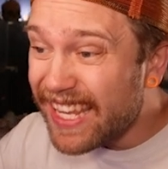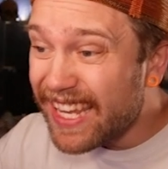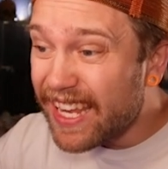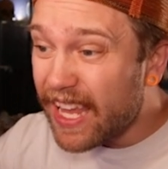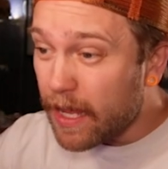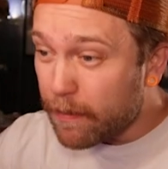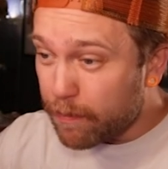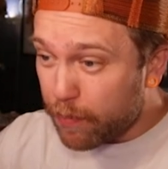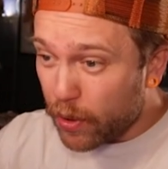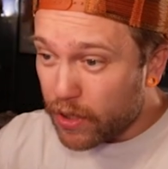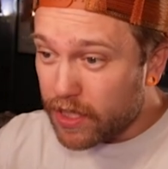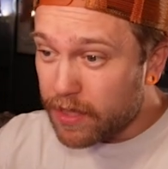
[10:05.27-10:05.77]

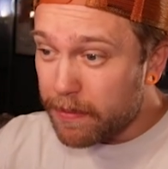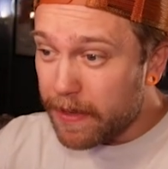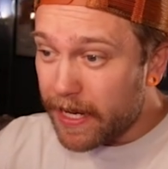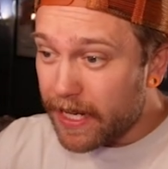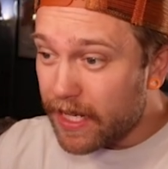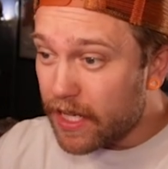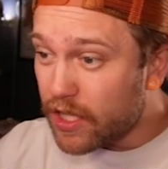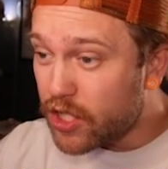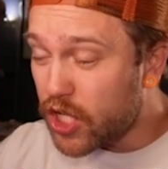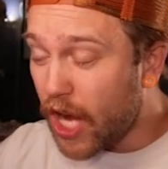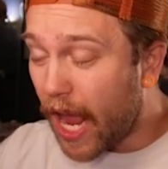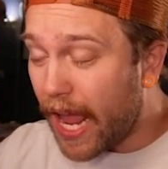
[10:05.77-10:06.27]
he puts me
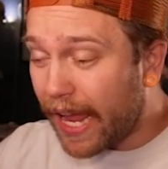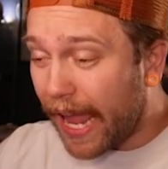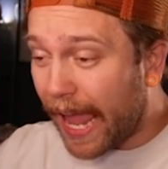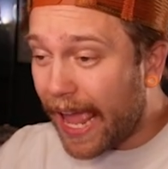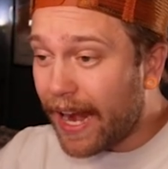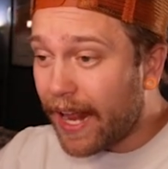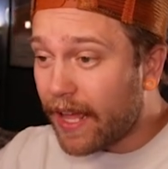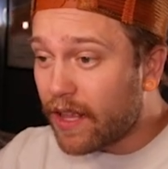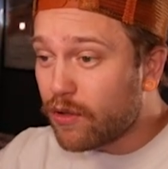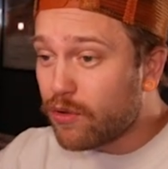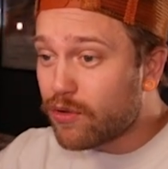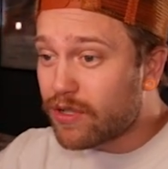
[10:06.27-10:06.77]
into check
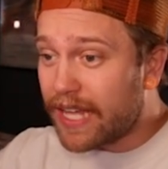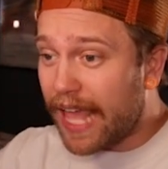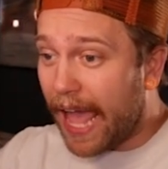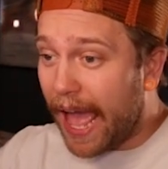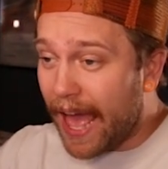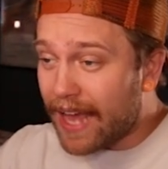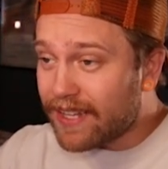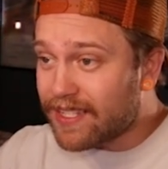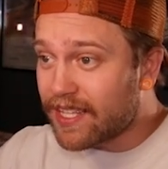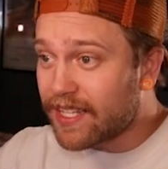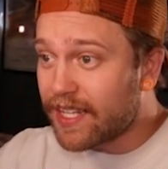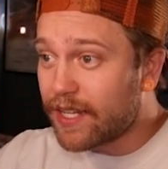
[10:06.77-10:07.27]
and I lose
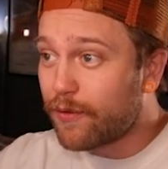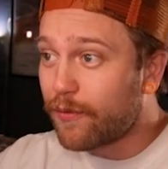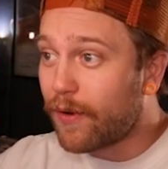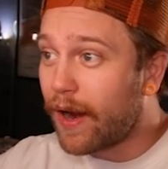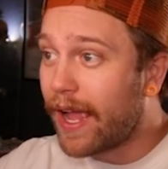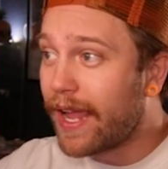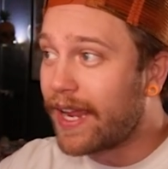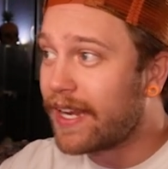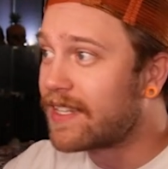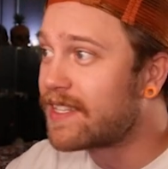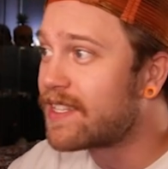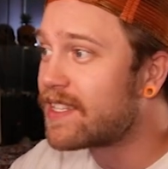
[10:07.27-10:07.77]
castling
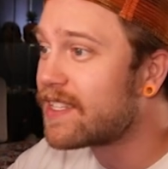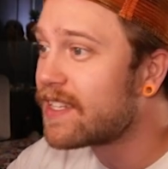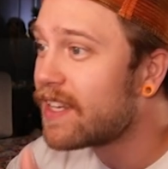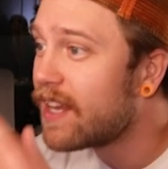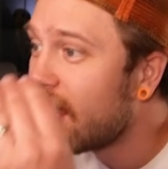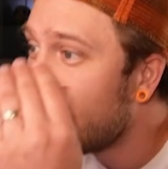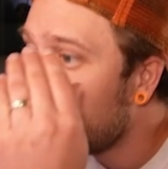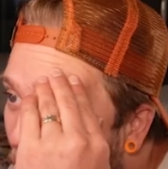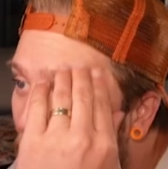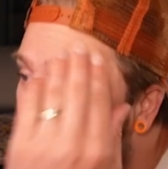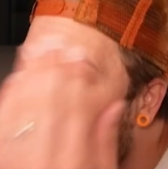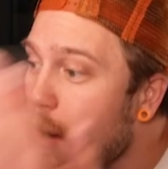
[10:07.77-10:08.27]
rights.
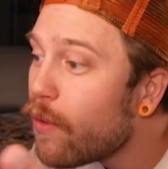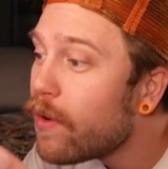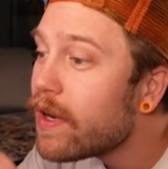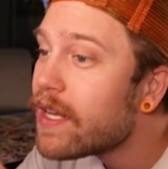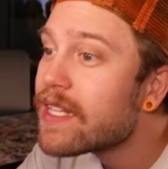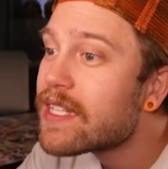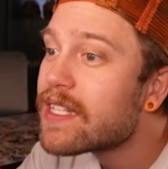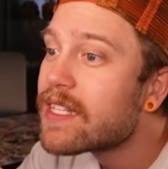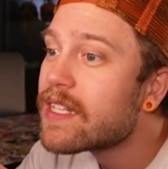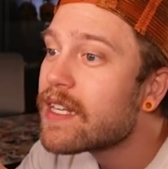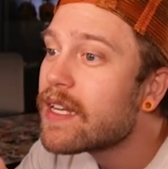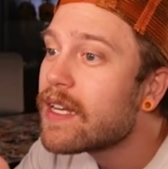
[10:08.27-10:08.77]
How
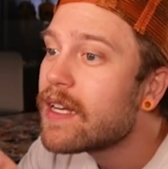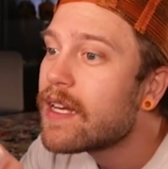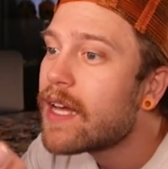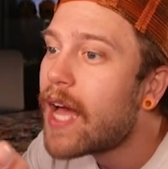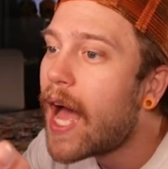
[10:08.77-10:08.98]
is,